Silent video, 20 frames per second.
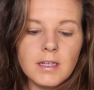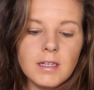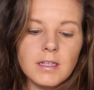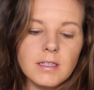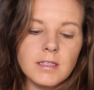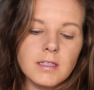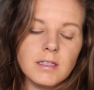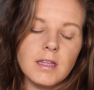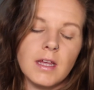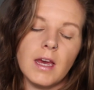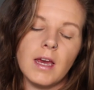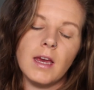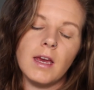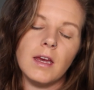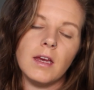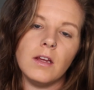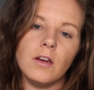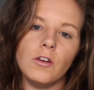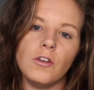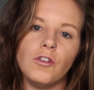is
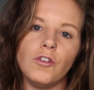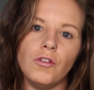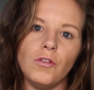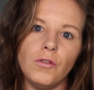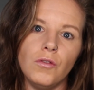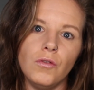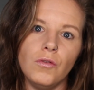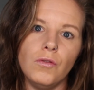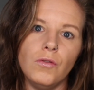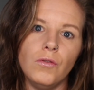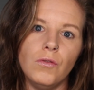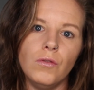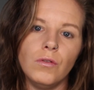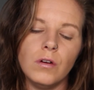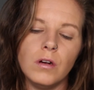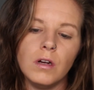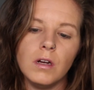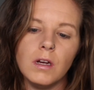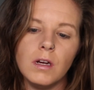they do